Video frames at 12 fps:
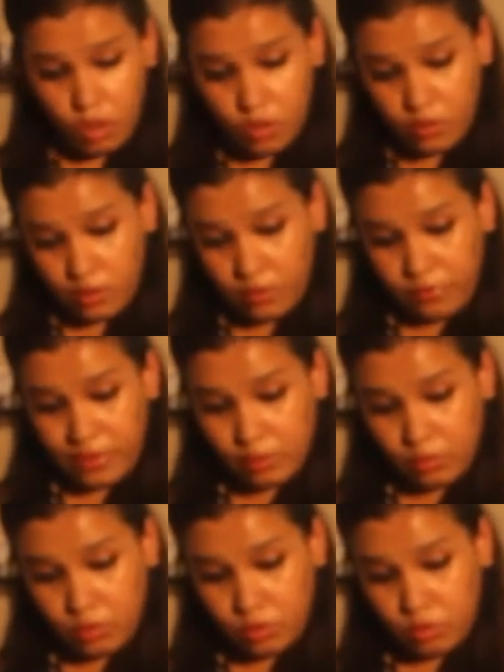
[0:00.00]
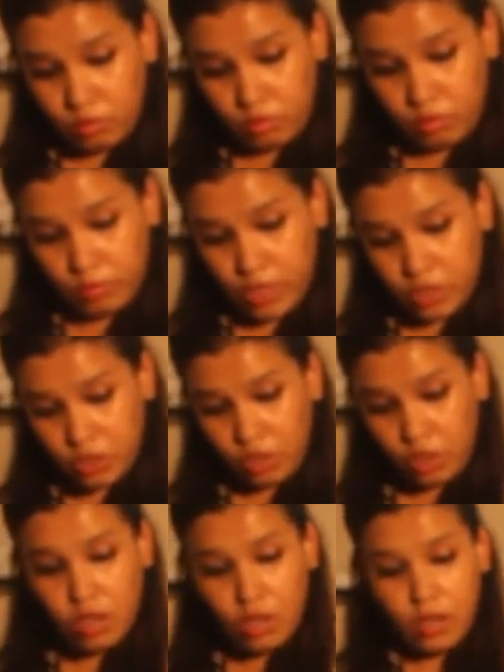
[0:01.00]
lower the flame to make
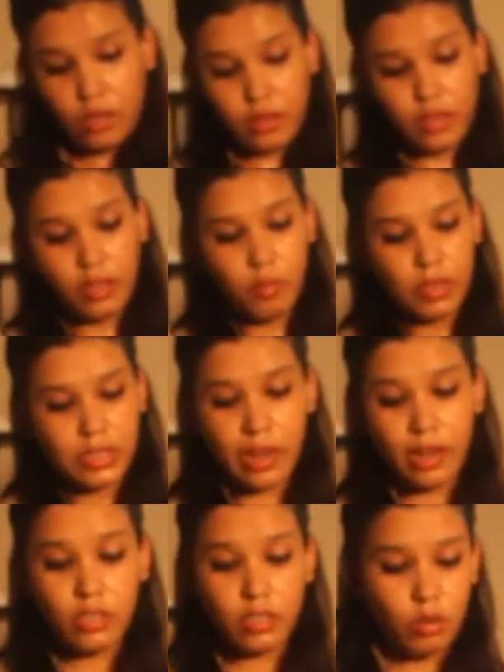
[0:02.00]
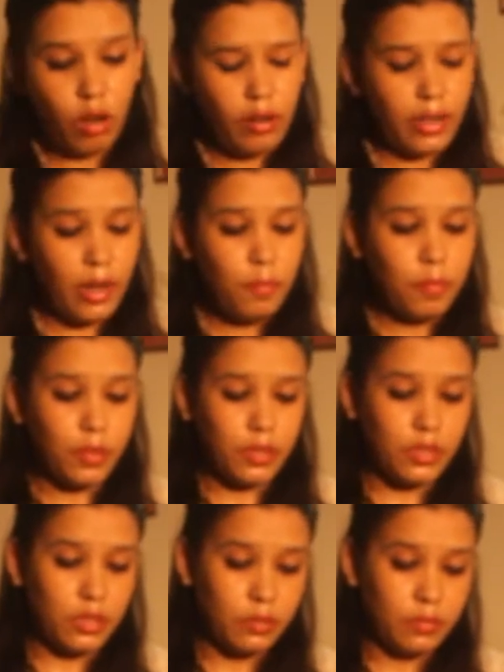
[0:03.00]
sure that the masalas do not get burned.